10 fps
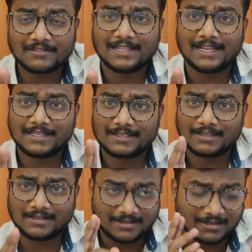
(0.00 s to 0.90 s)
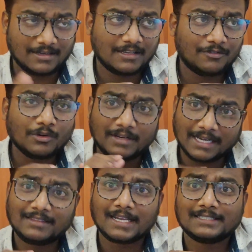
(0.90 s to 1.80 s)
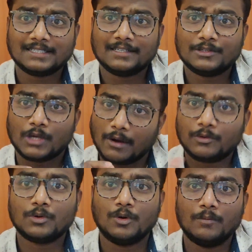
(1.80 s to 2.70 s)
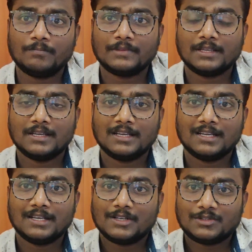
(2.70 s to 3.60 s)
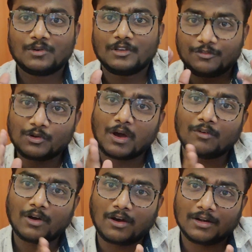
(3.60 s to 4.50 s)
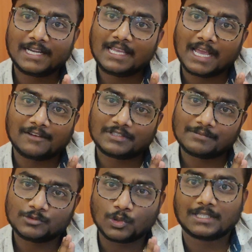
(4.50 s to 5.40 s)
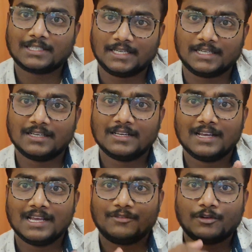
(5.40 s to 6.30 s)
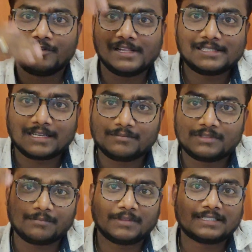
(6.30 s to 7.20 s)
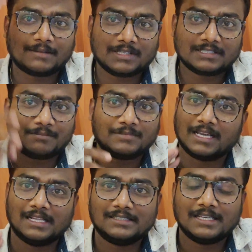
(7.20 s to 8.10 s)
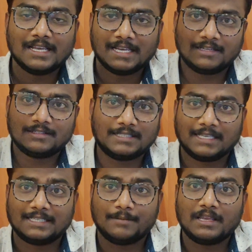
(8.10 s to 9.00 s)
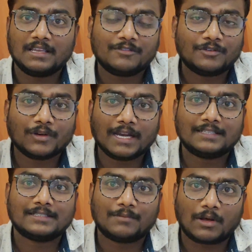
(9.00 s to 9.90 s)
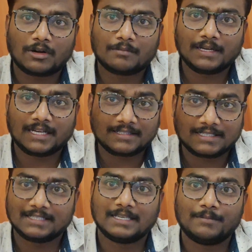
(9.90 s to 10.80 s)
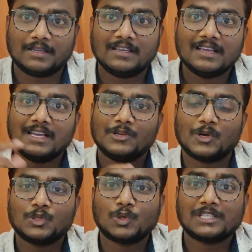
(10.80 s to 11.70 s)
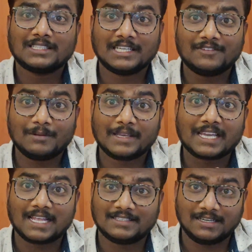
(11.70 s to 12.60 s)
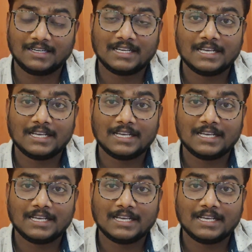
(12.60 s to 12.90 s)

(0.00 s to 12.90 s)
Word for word: a way like if you get that seat you have to go so if you already have some JoSAA seat if you fill some something something something else in csab if you get some allotment in csab your JoSAA seat will be cancelled